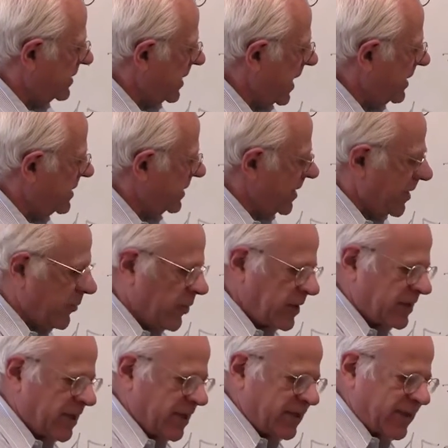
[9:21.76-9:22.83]
cents. In other
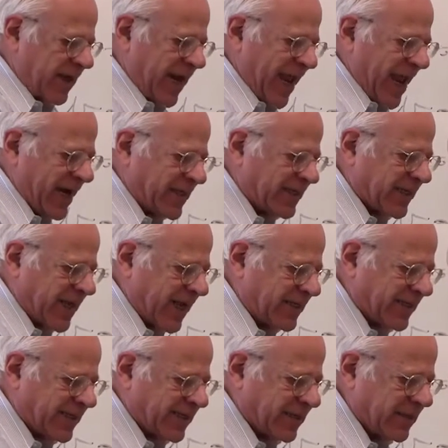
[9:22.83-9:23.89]
words, there's an
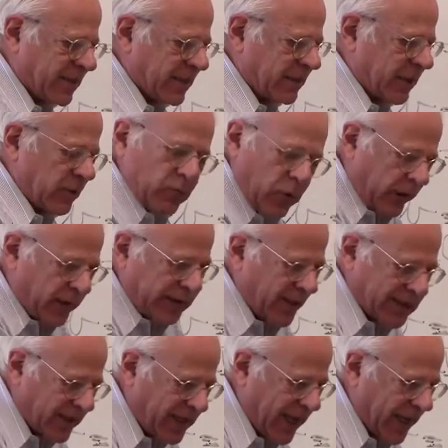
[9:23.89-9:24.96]
excess that the worker
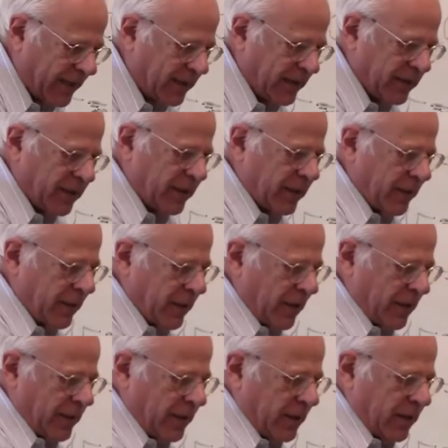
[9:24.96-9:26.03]
doesn't get,
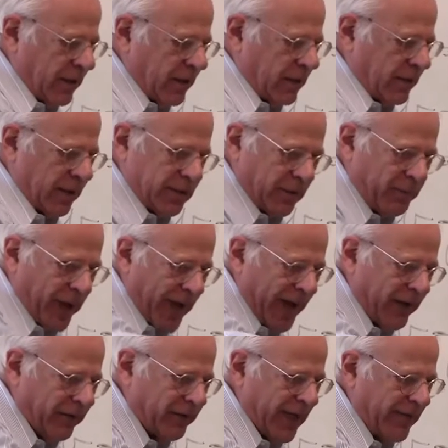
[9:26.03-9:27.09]
that the
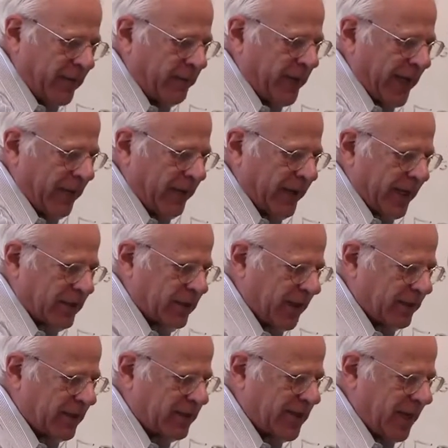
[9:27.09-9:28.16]
buyer of labor power gets,
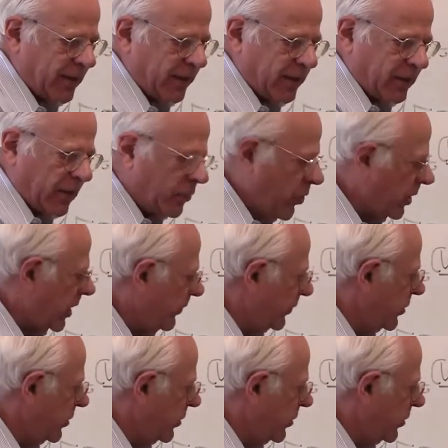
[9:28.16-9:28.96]
not the seller. The worker